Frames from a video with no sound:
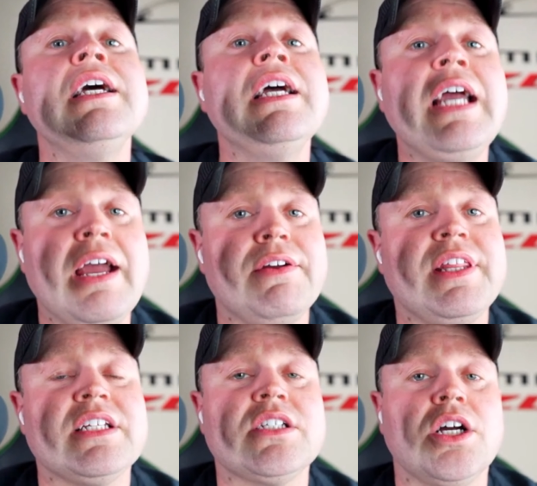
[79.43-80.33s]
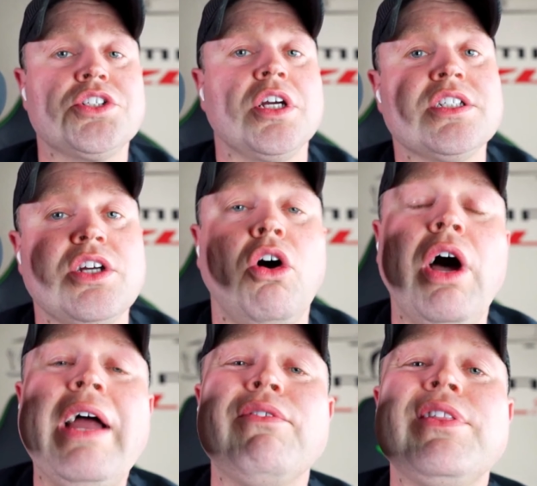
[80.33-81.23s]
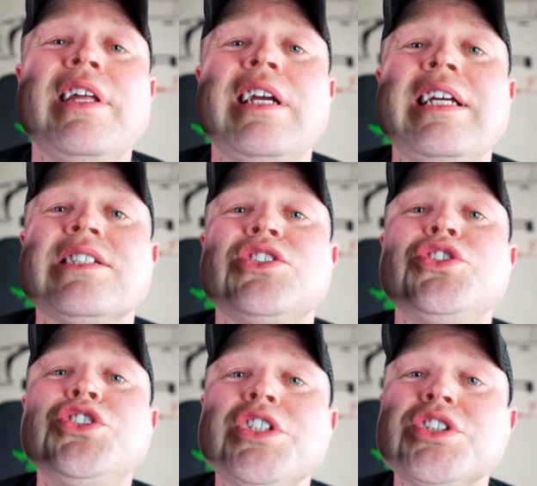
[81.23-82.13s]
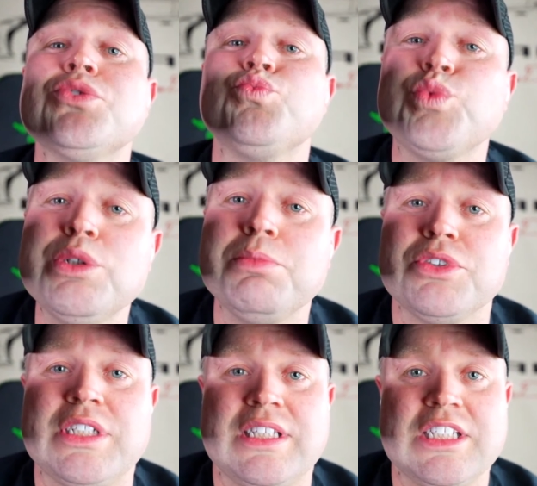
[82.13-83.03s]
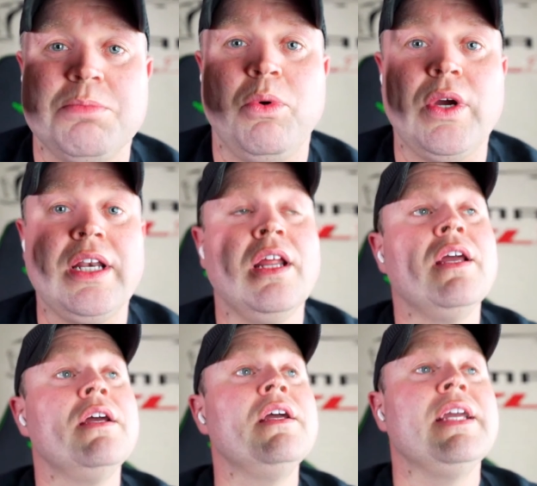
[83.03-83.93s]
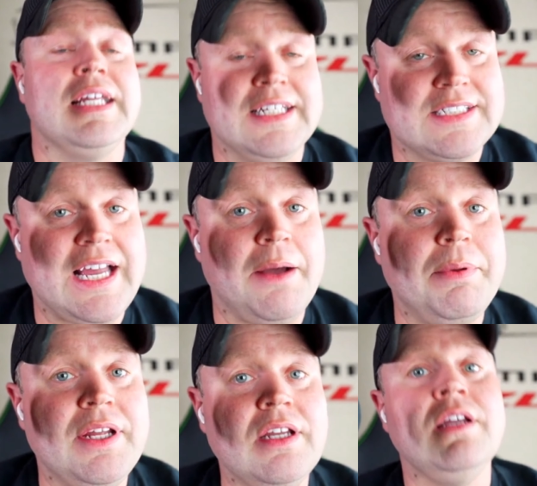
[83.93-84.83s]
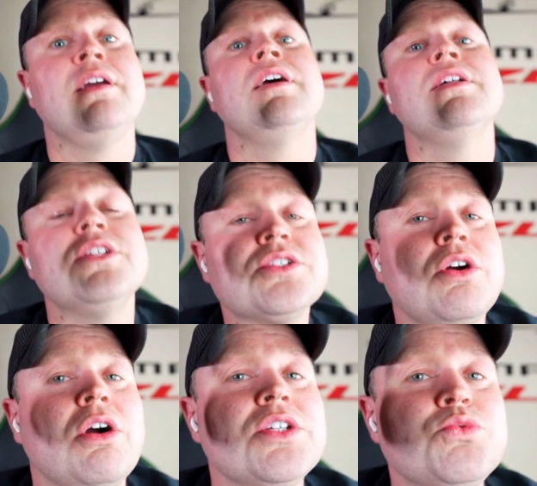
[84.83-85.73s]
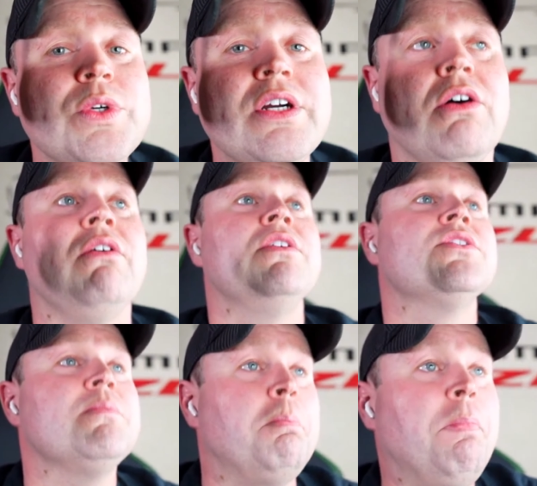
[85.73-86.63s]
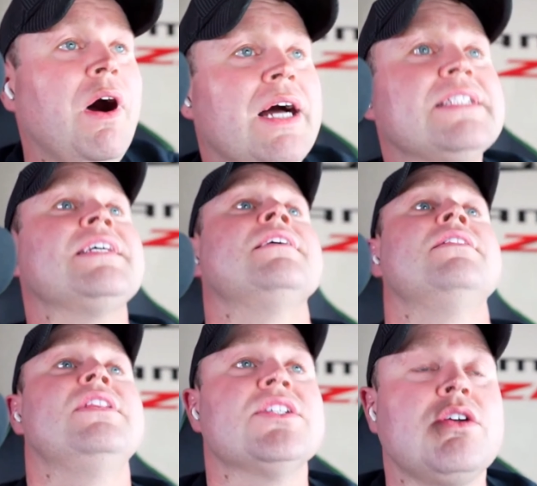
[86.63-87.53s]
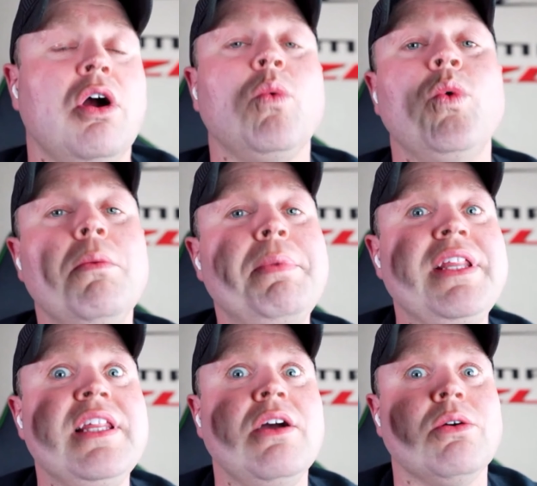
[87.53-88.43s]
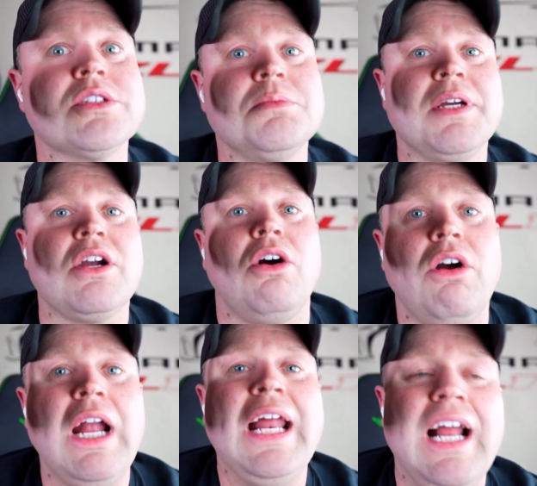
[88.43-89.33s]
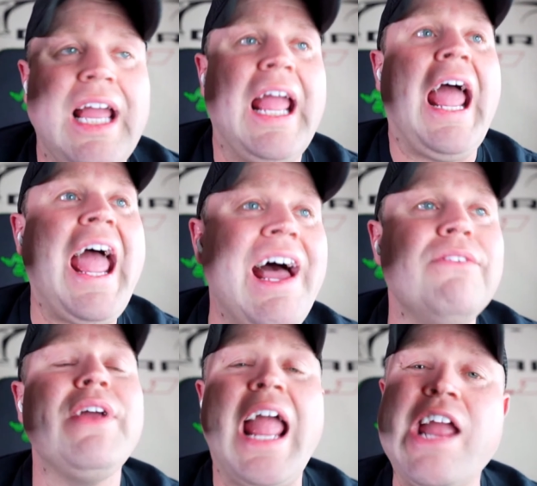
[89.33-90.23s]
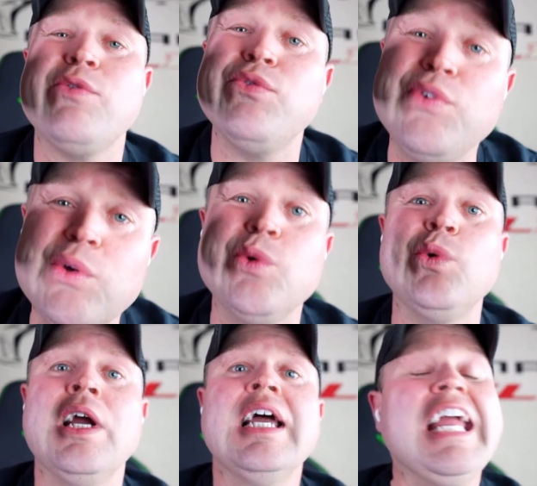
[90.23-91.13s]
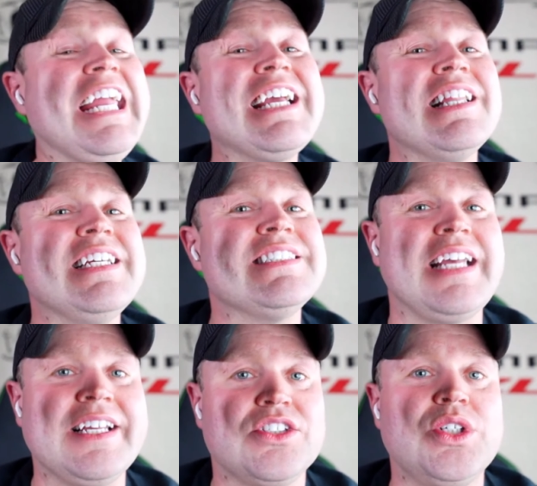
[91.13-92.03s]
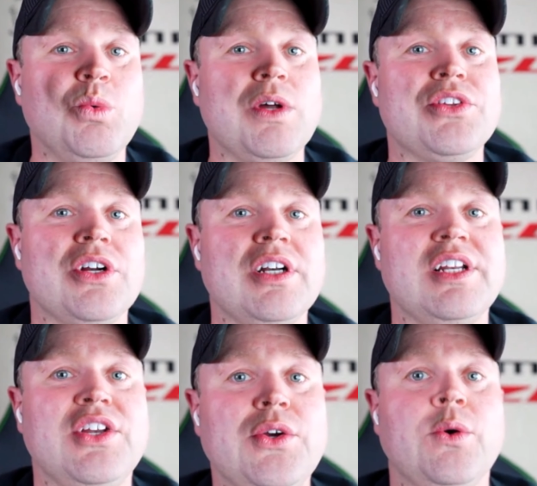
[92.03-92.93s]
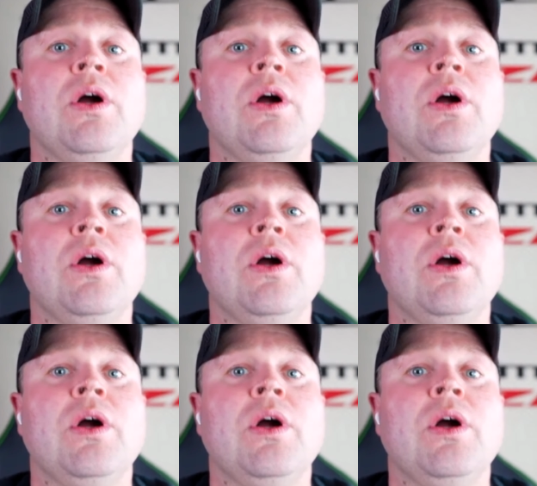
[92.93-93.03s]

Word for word: Everything's hush hush. All, everything is just rumors at this point. It is happening. This car is real, but this car will be the ultimate car, and I have a few inklings as to what they're going to do.